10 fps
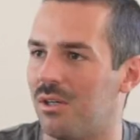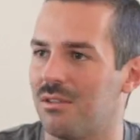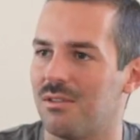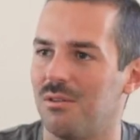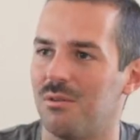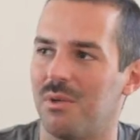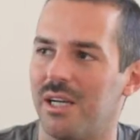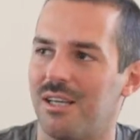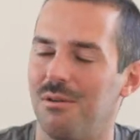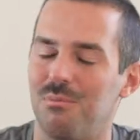Also,
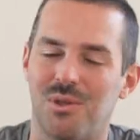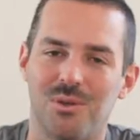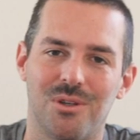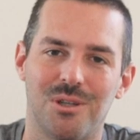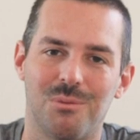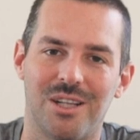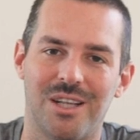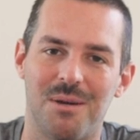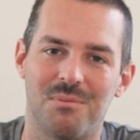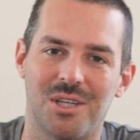my computer, my
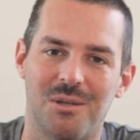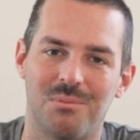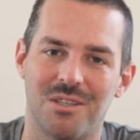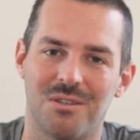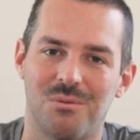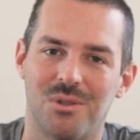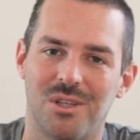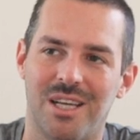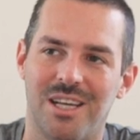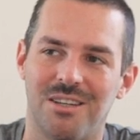laptop doesn't
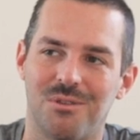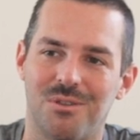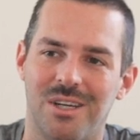really handle